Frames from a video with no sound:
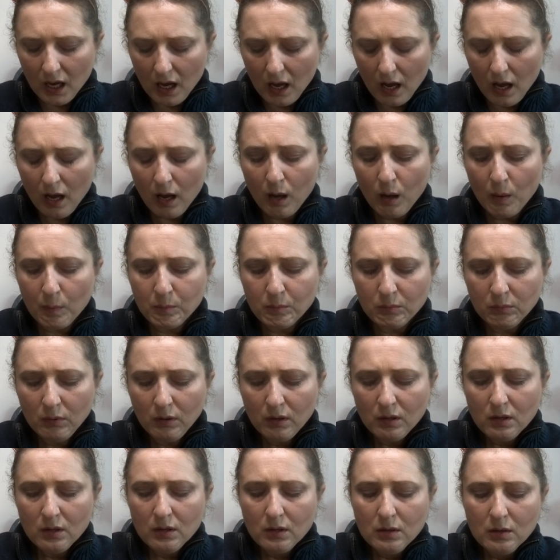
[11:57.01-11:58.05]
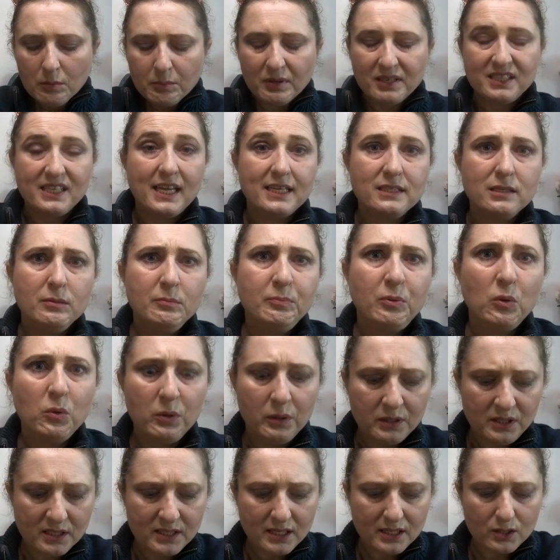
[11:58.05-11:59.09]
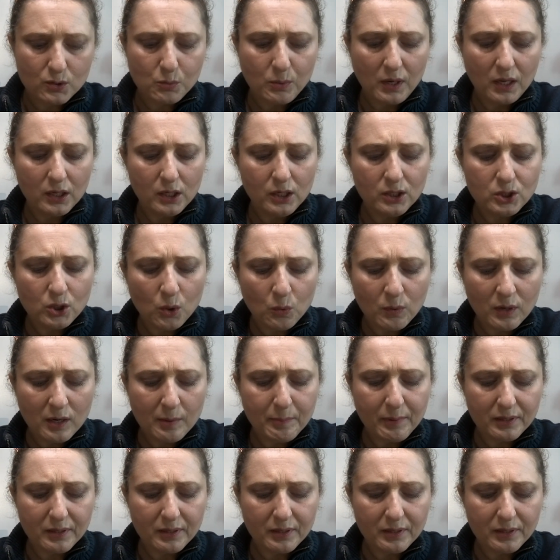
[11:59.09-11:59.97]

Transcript: Because that's important as well. You don't want